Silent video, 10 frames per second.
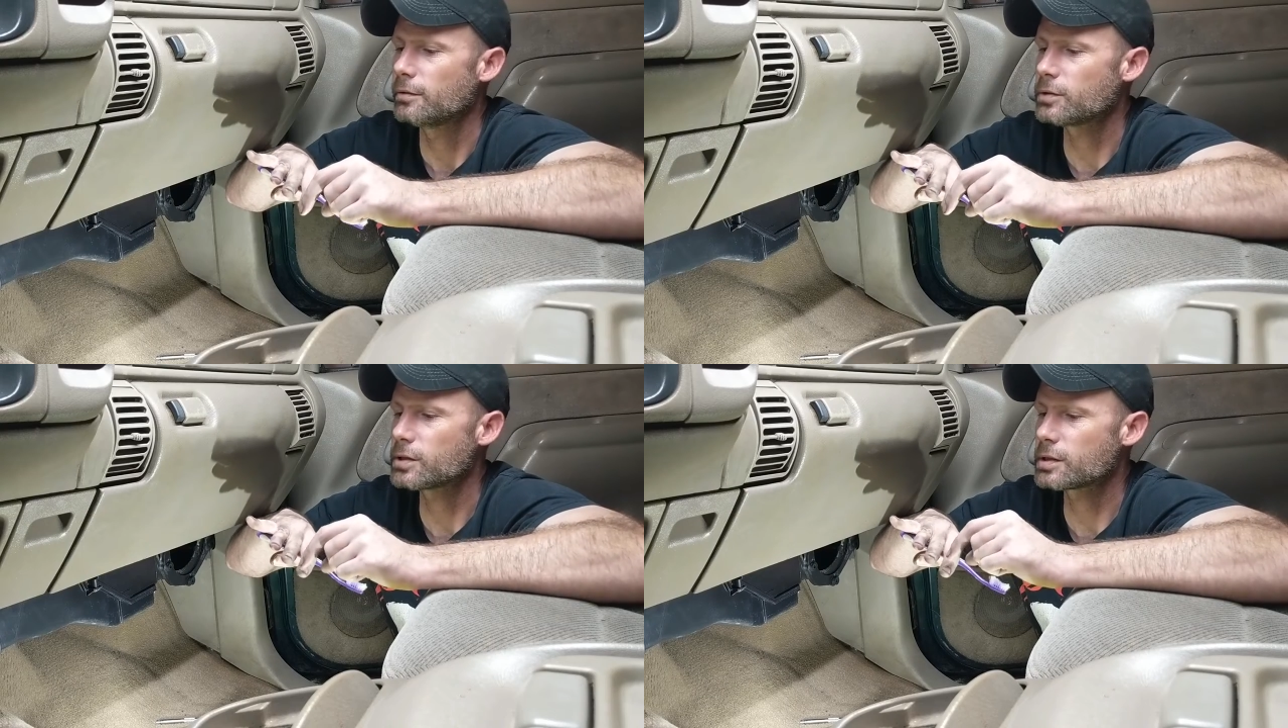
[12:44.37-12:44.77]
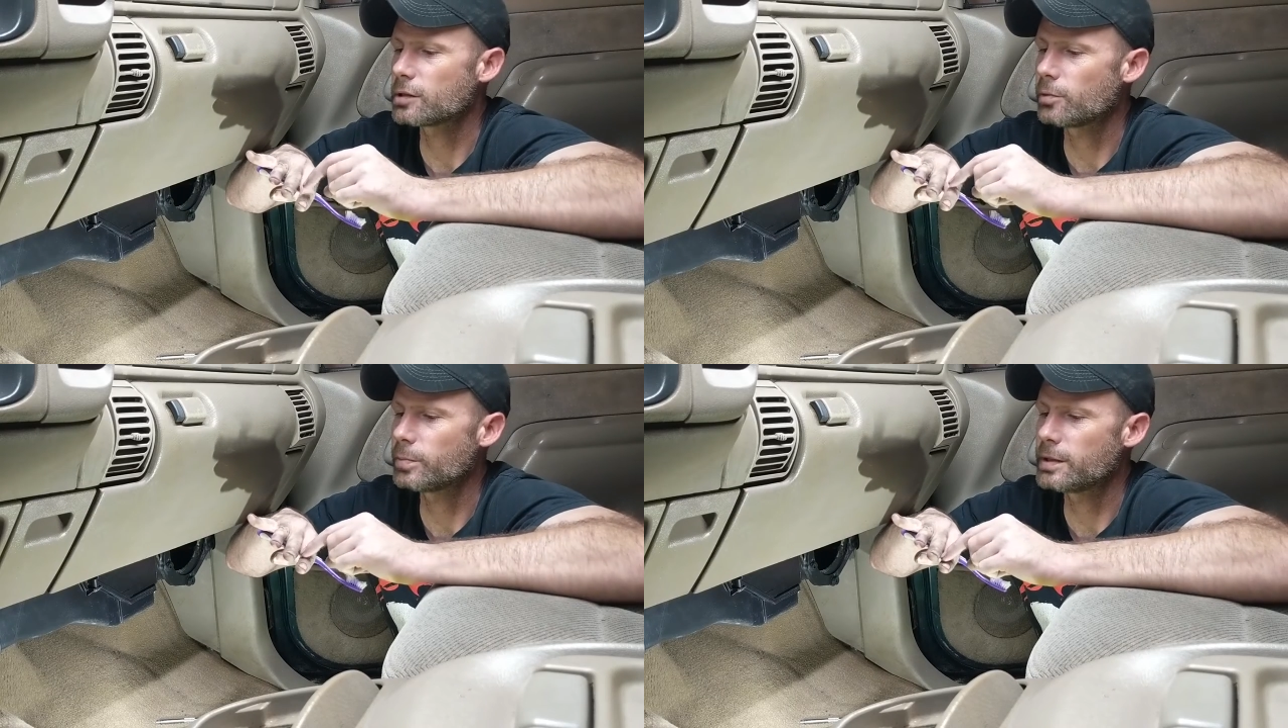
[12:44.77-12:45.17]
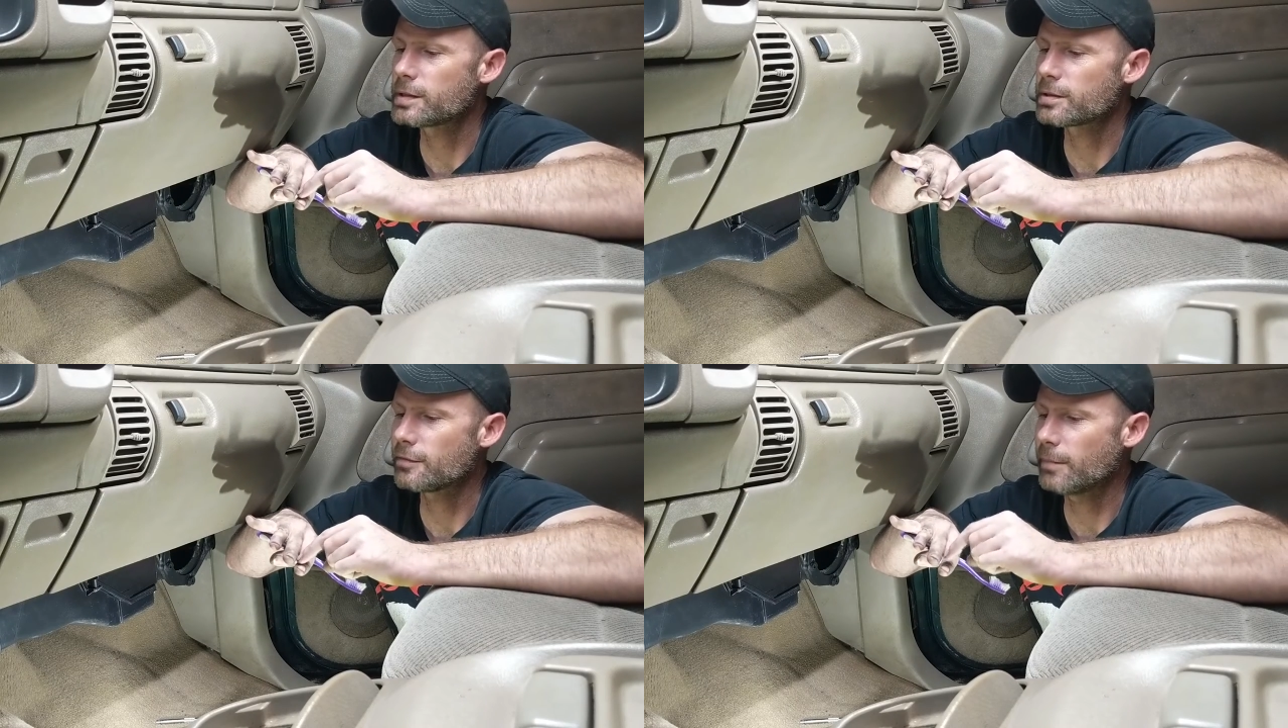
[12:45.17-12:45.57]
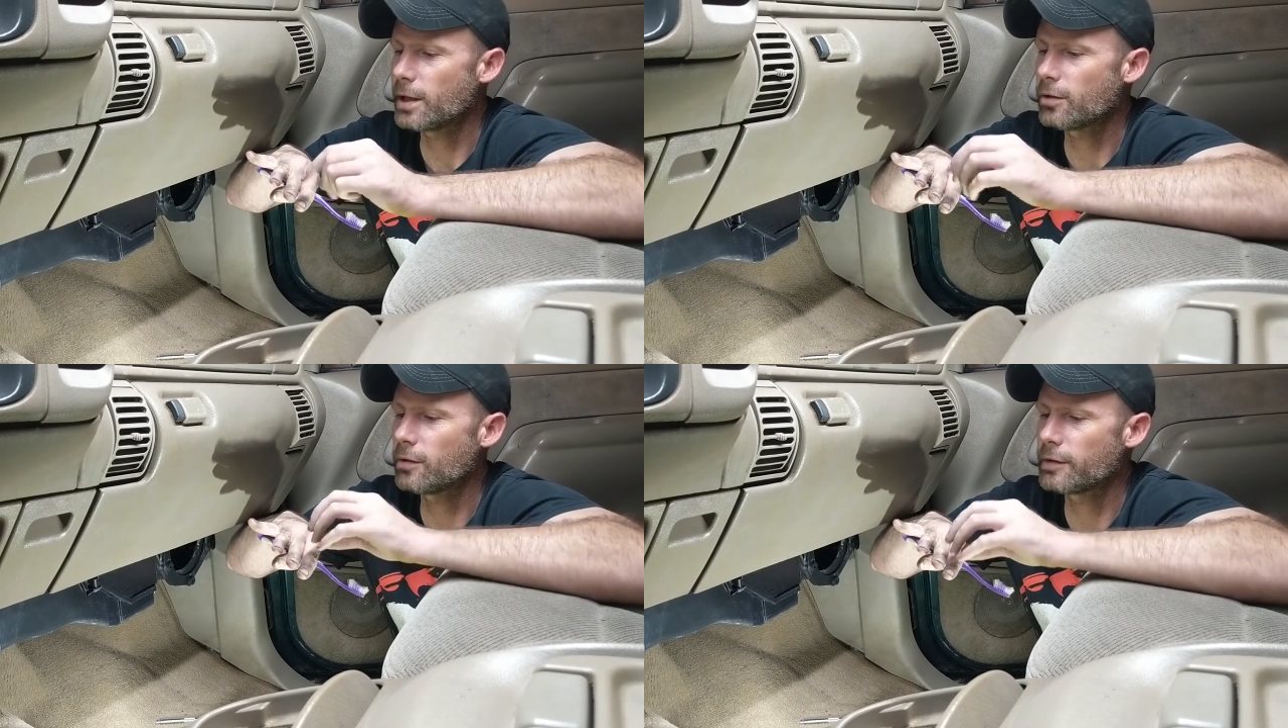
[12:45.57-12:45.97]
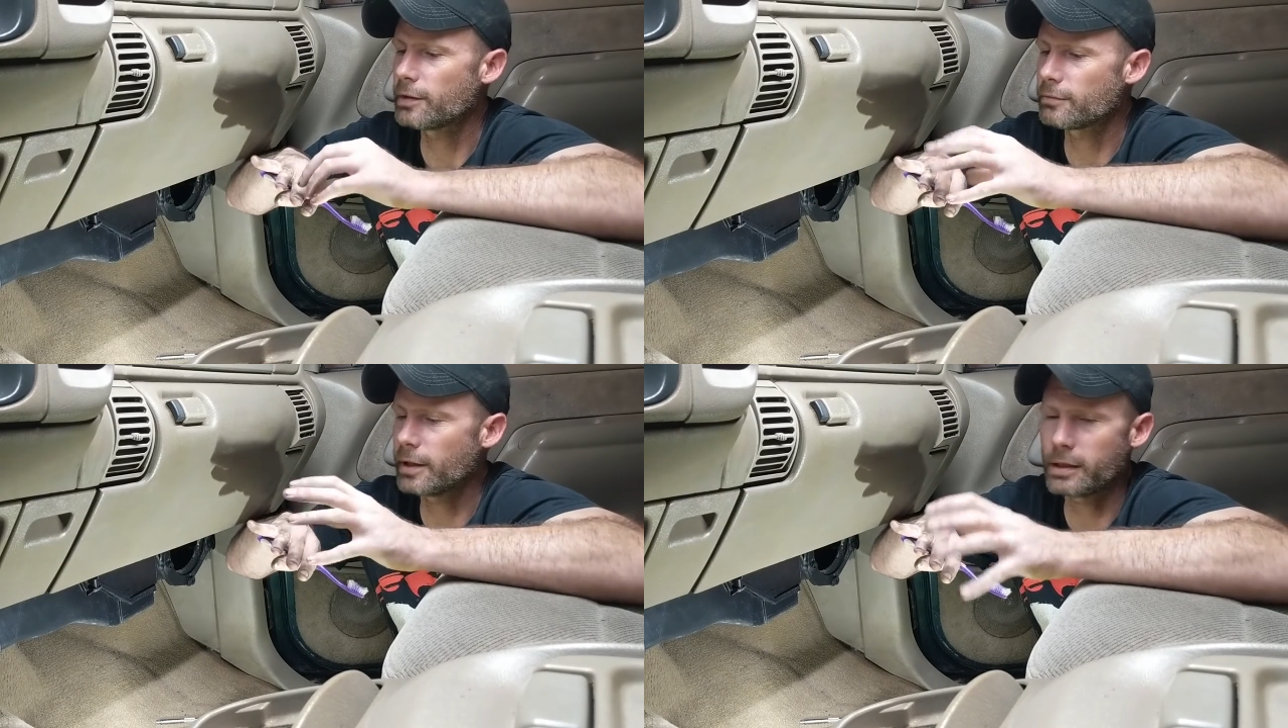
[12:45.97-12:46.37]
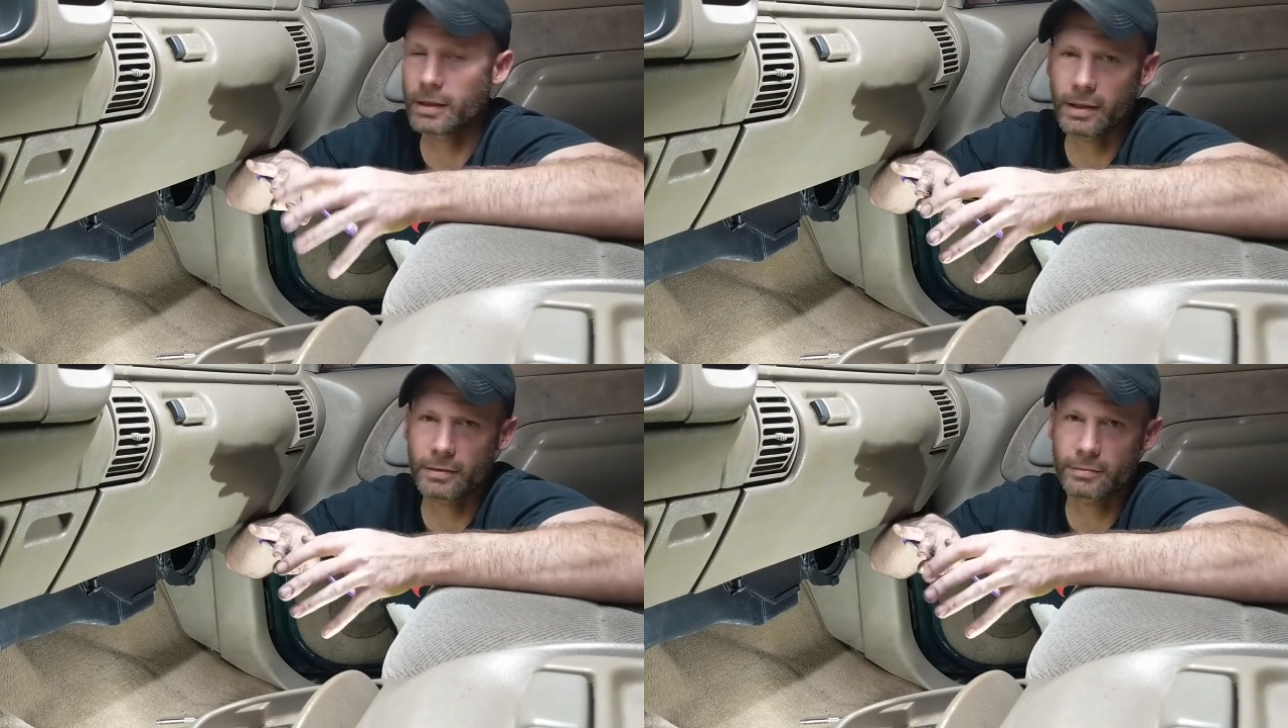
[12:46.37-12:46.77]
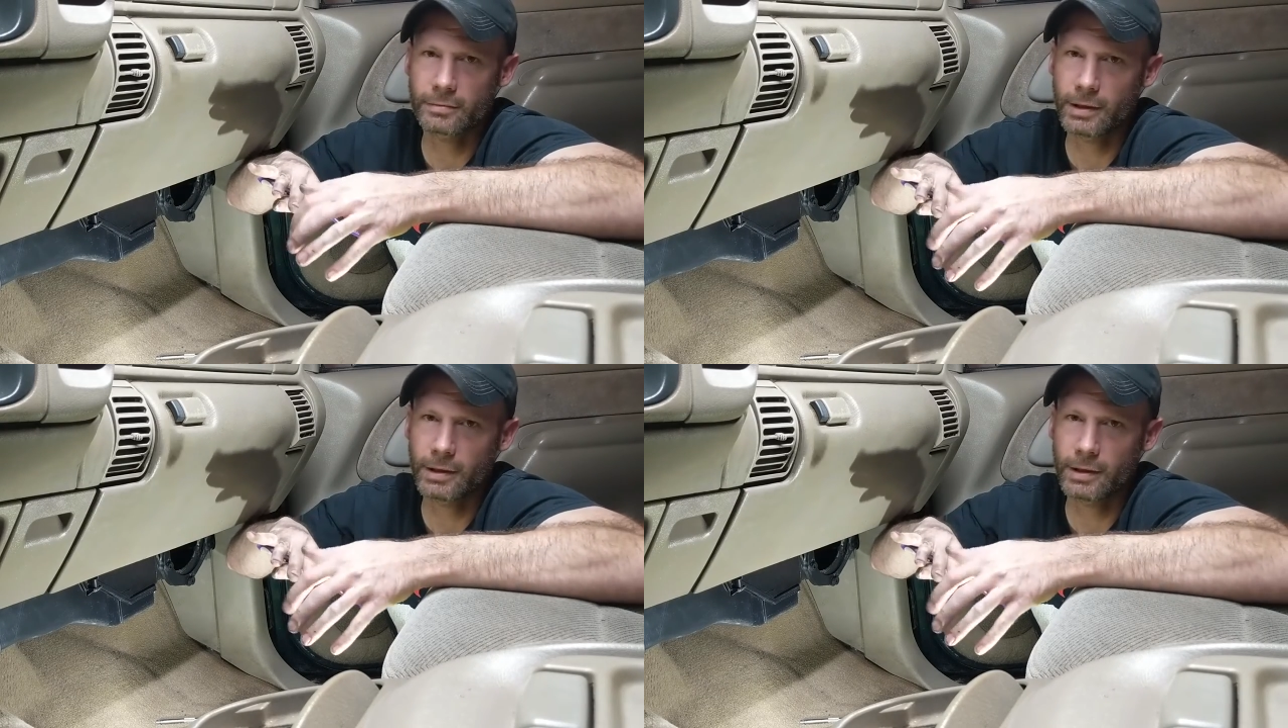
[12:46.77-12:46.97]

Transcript: There's just little pieces of metal that radiate